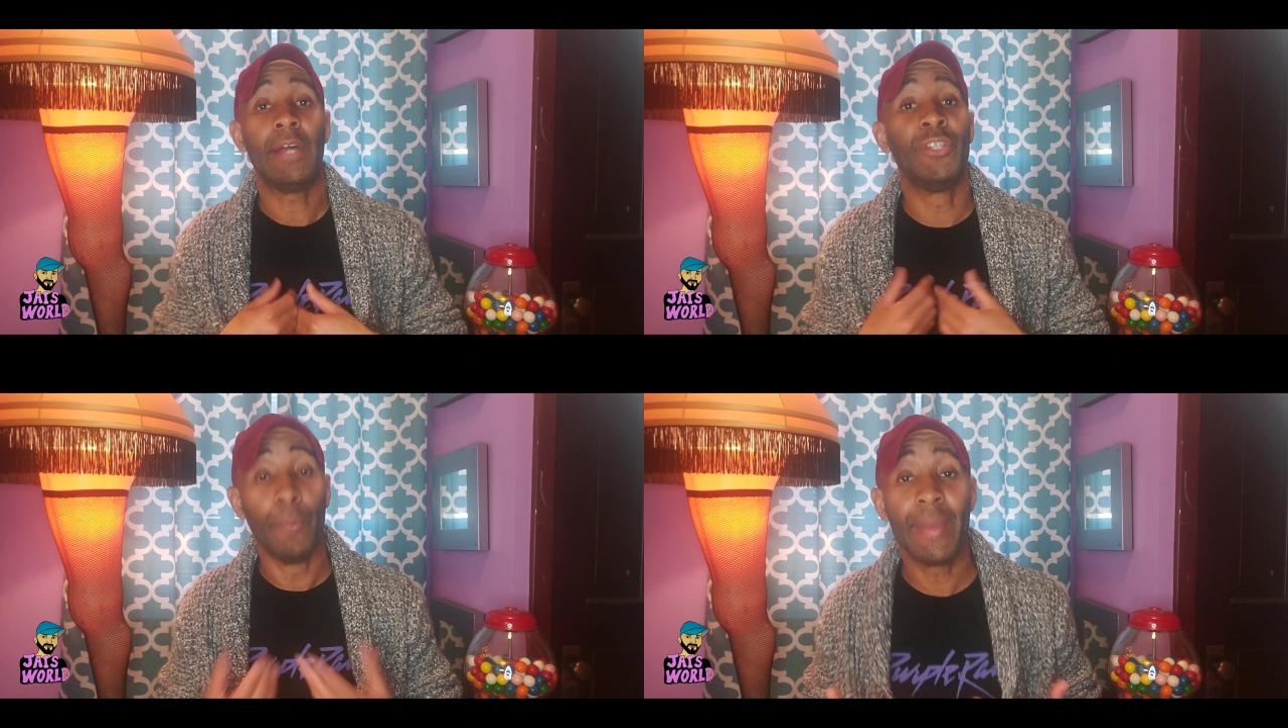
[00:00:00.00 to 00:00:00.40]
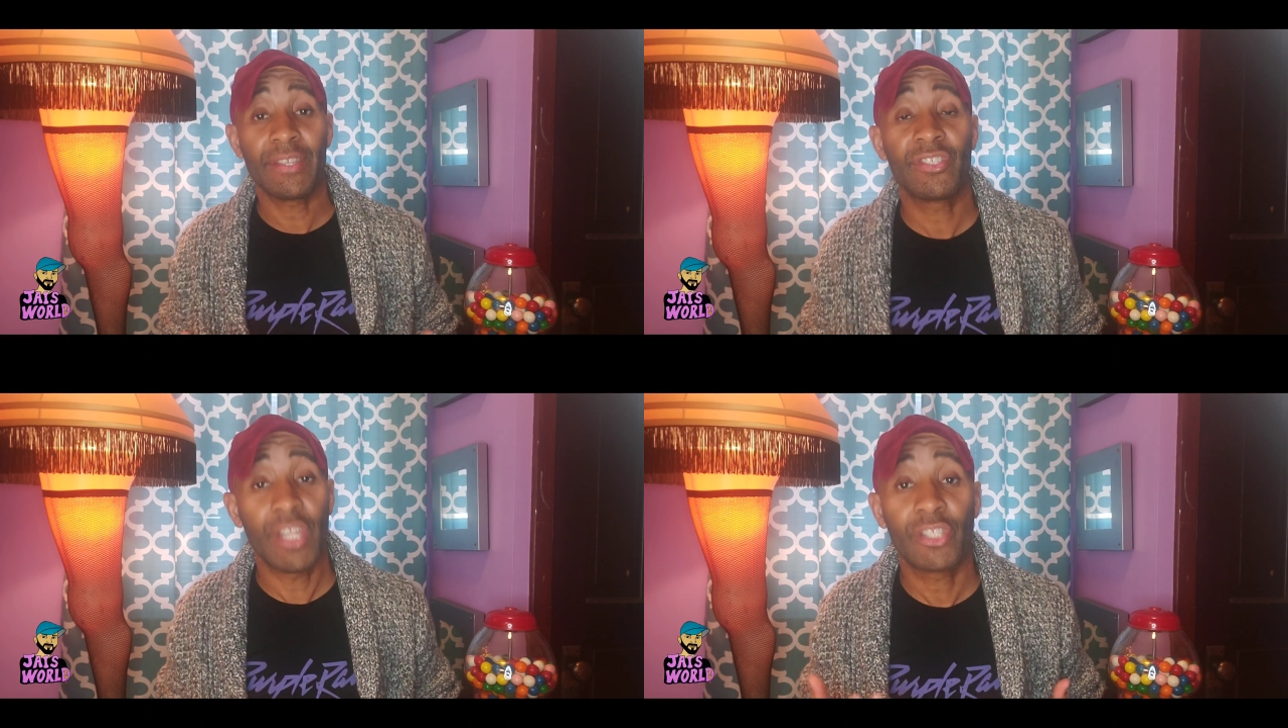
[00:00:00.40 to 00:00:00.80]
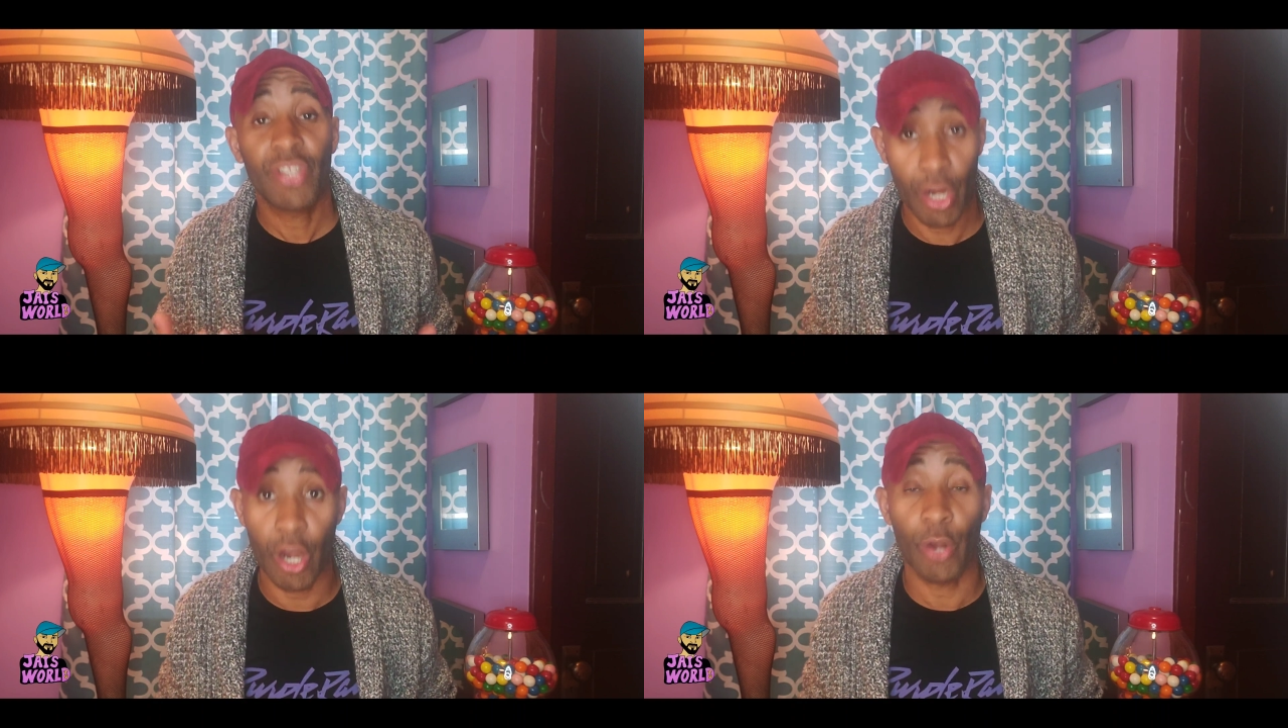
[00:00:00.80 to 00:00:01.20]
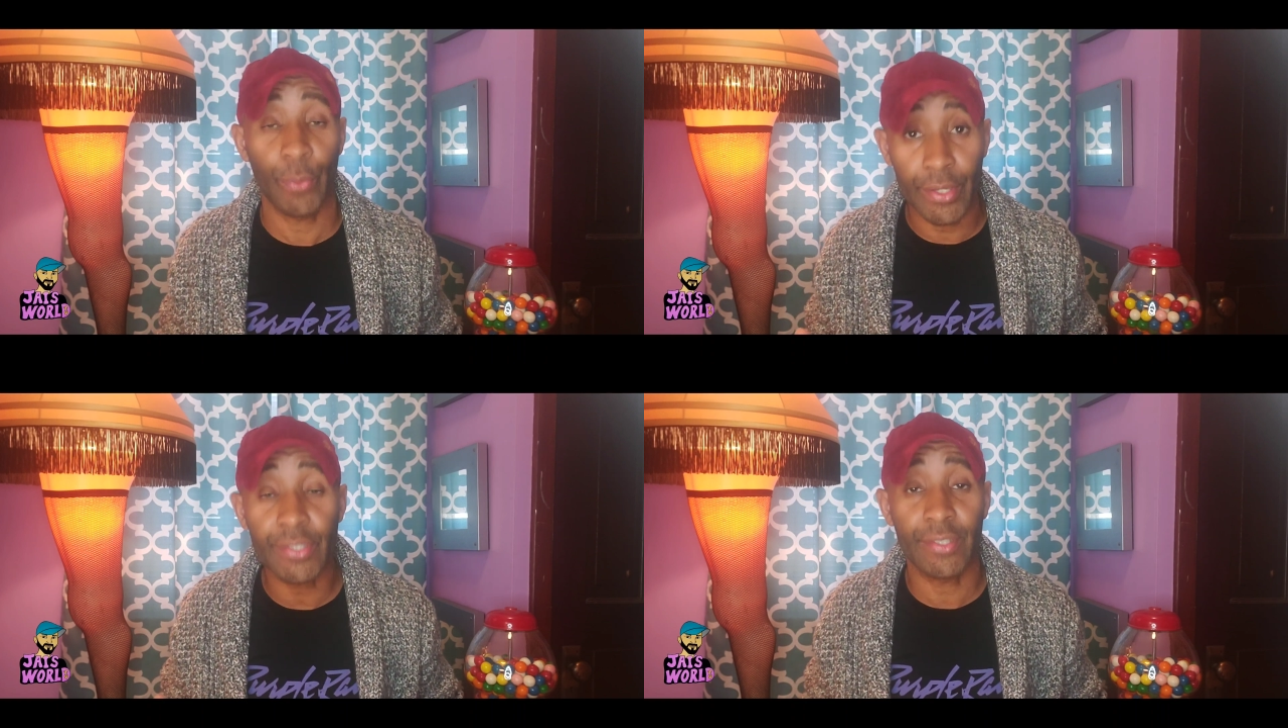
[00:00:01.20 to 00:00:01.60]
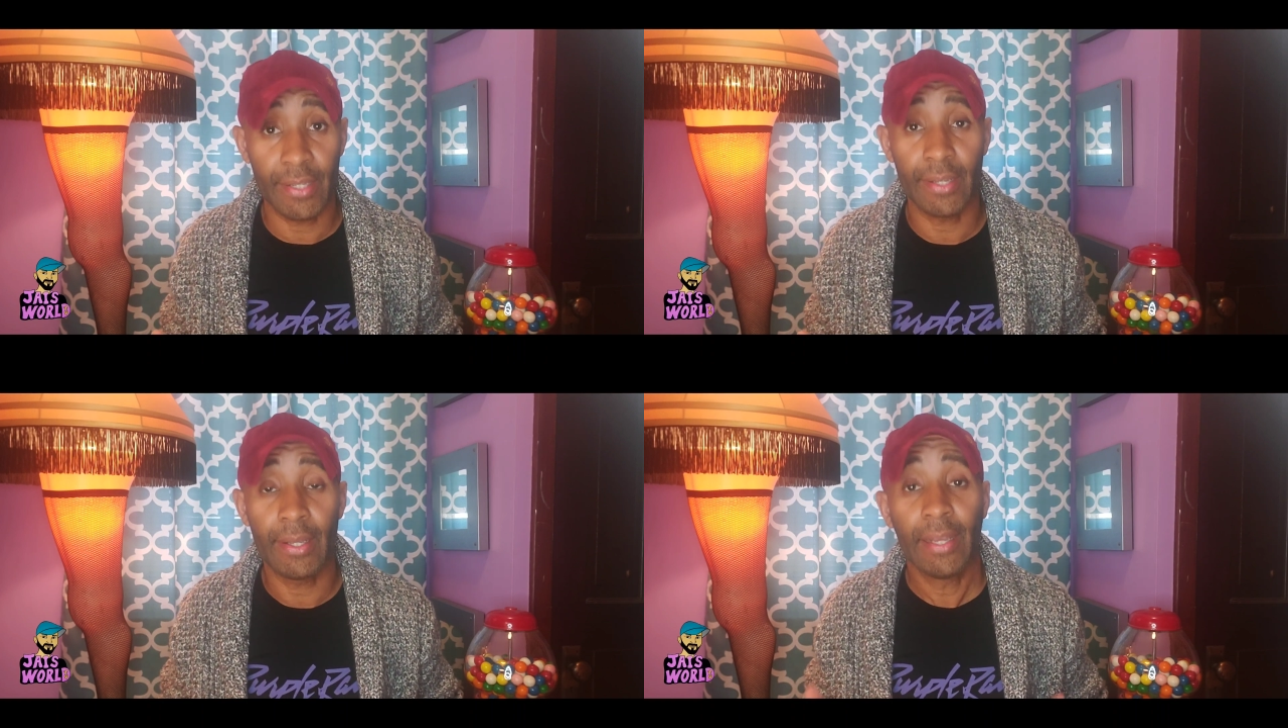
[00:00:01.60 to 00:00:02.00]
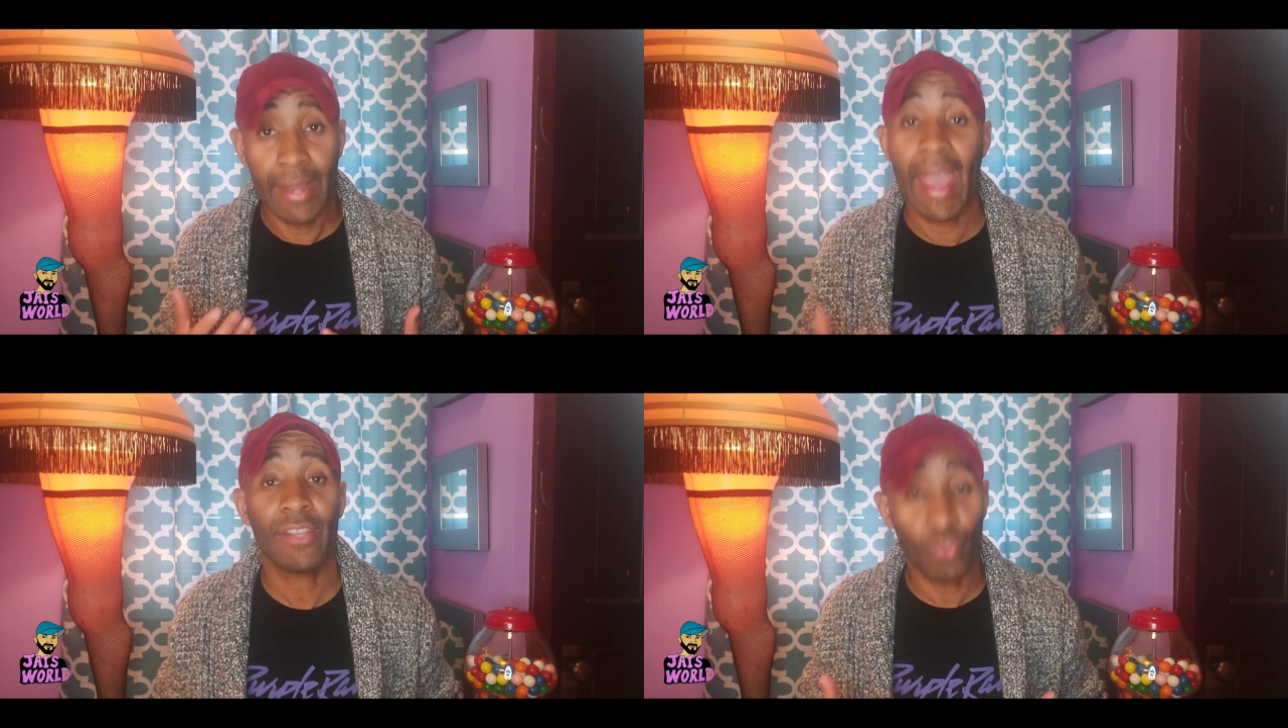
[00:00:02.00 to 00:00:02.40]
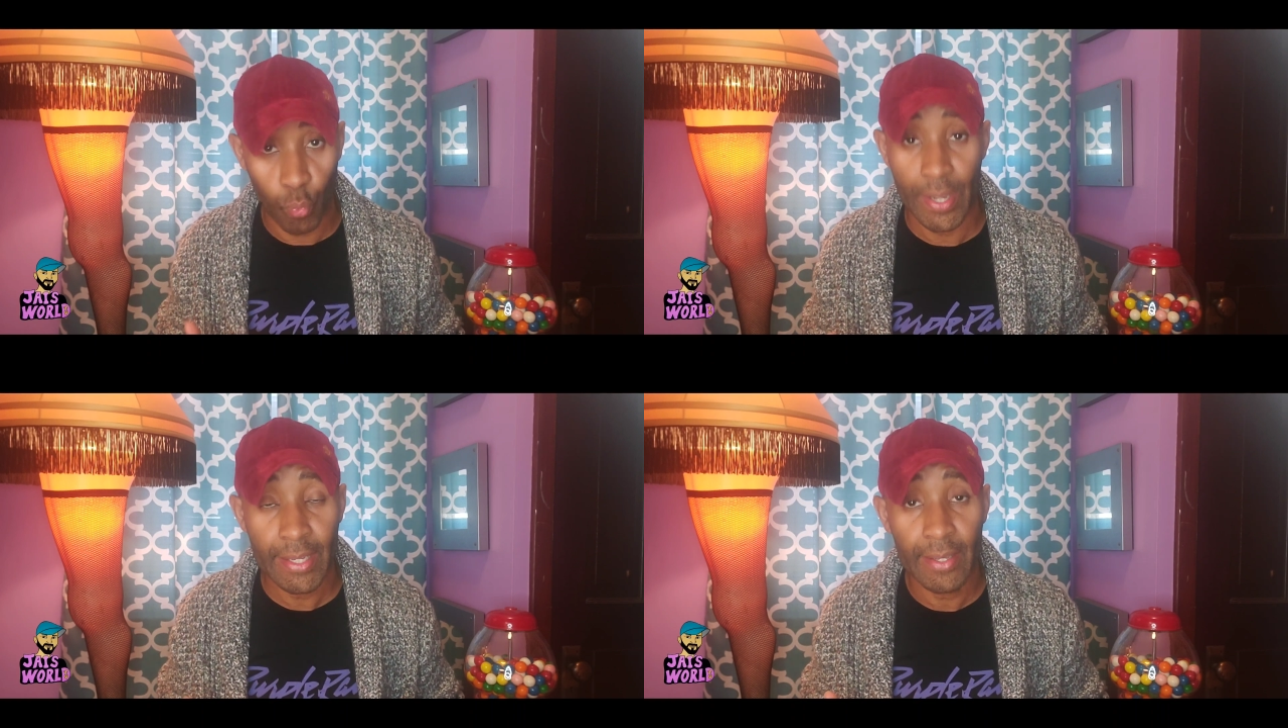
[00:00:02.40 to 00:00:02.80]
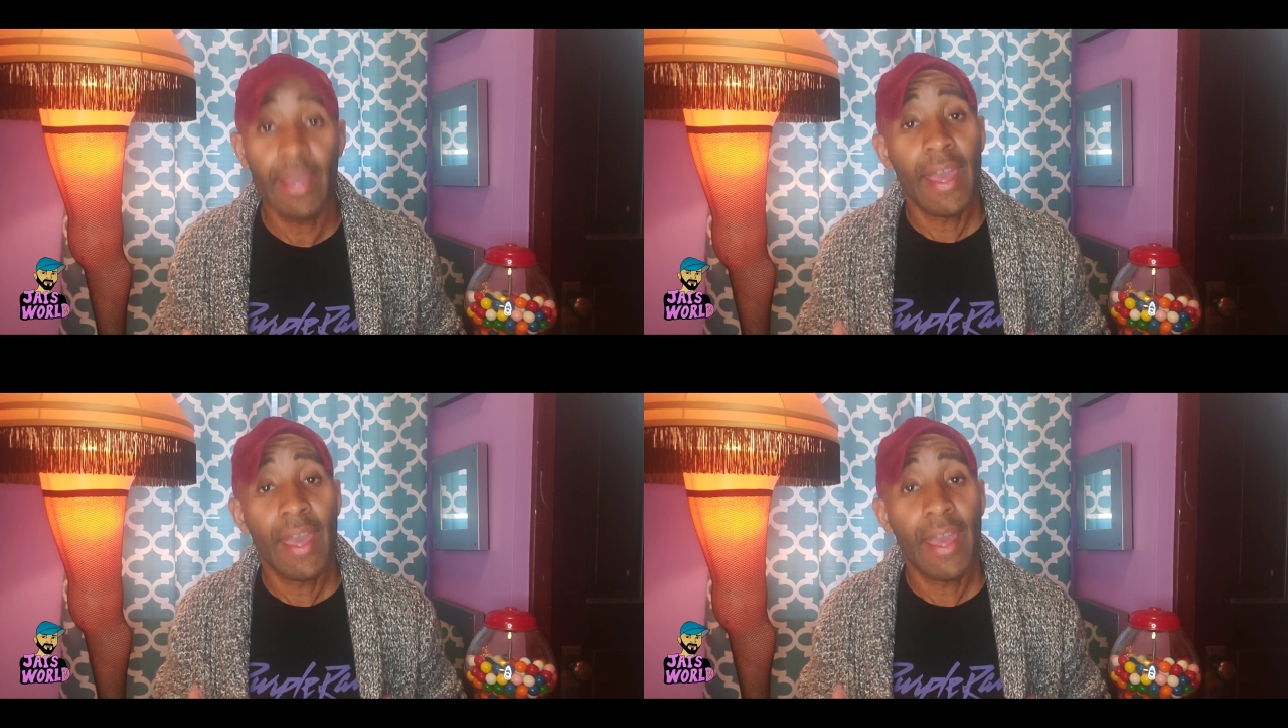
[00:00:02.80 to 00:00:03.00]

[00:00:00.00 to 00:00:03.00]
domestic terrorists last week,